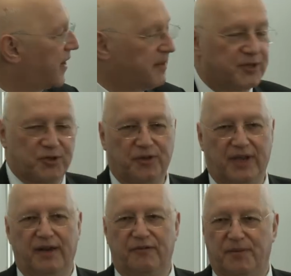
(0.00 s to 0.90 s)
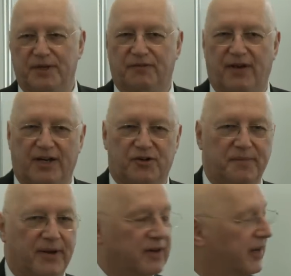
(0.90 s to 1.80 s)
famous or the infamous factory
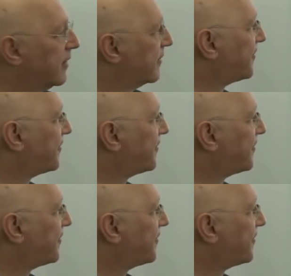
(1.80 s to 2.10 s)
building.